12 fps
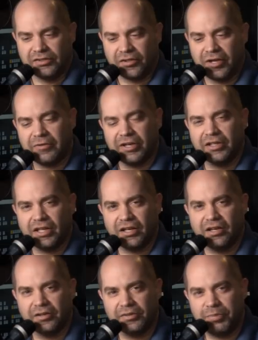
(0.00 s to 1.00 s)
So anyway,
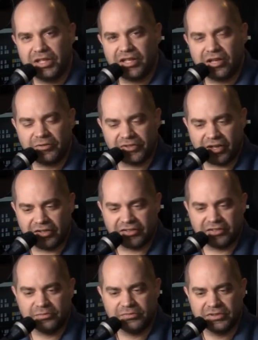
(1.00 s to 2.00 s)
uh, being there was
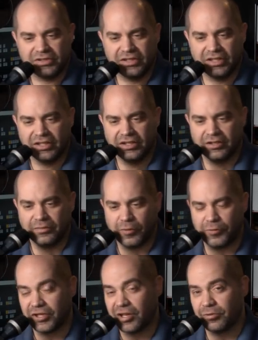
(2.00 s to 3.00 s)
awesome. Uh,
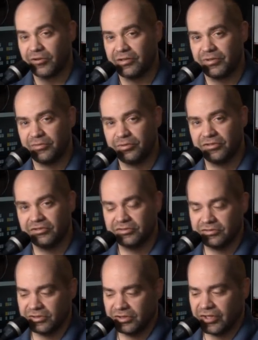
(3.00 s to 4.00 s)
went with a couple great people,
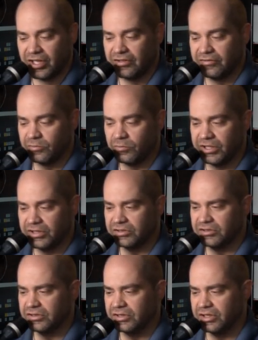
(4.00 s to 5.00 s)
Dave and Whit,